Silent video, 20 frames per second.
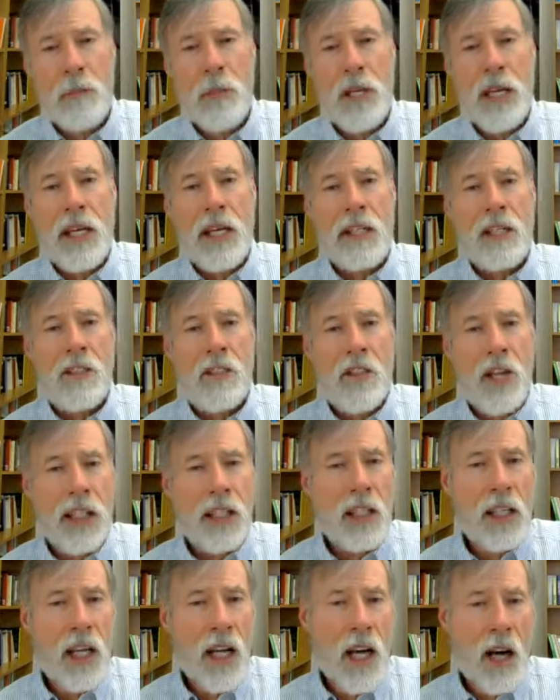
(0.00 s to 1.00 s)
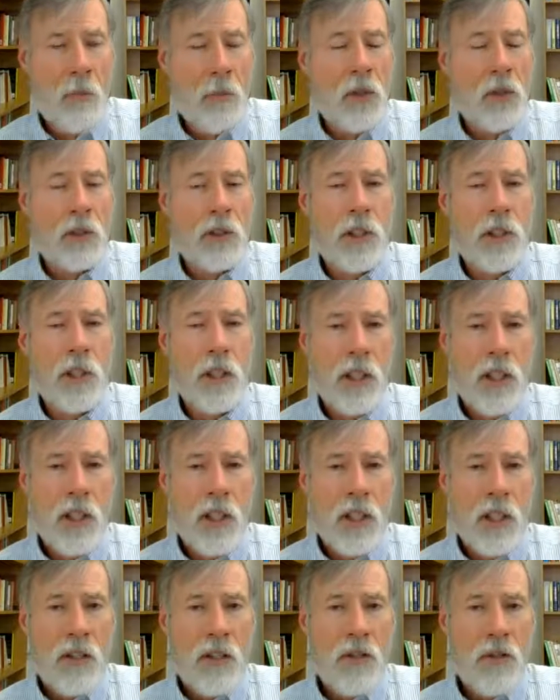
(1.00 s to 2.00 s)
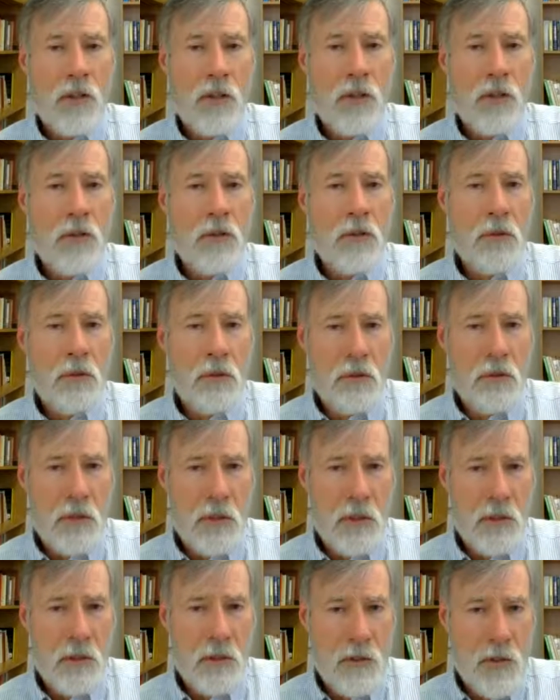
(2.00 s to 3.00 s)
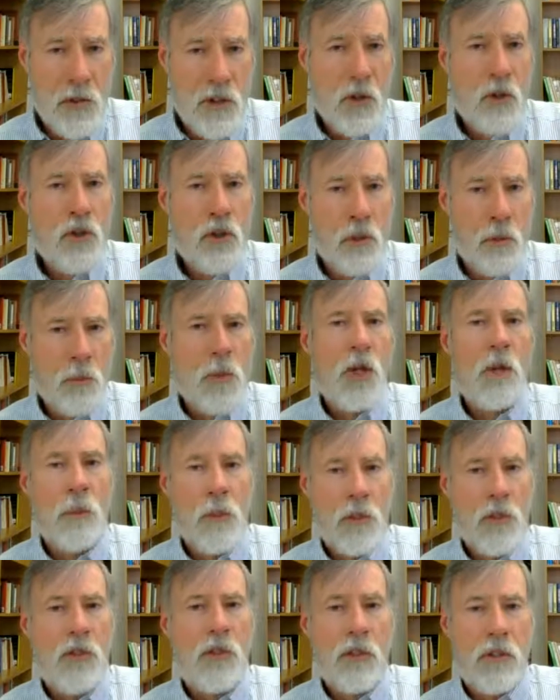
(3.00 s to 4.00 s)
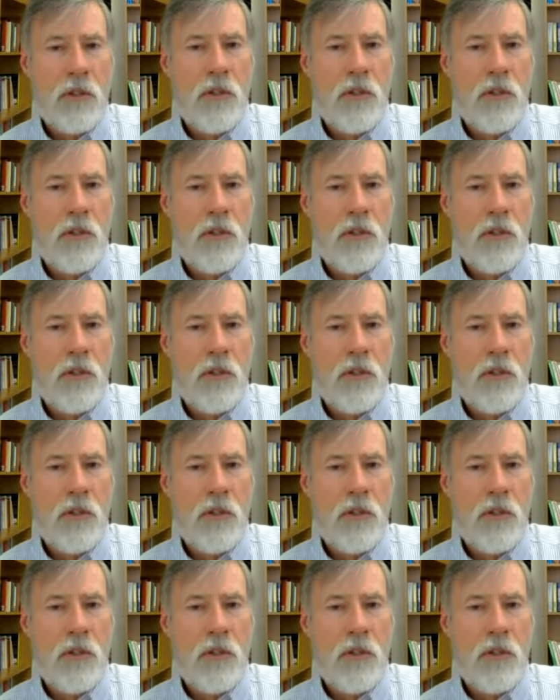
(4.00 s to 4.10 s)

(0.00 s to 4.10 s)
being tightly coupled to social purposes.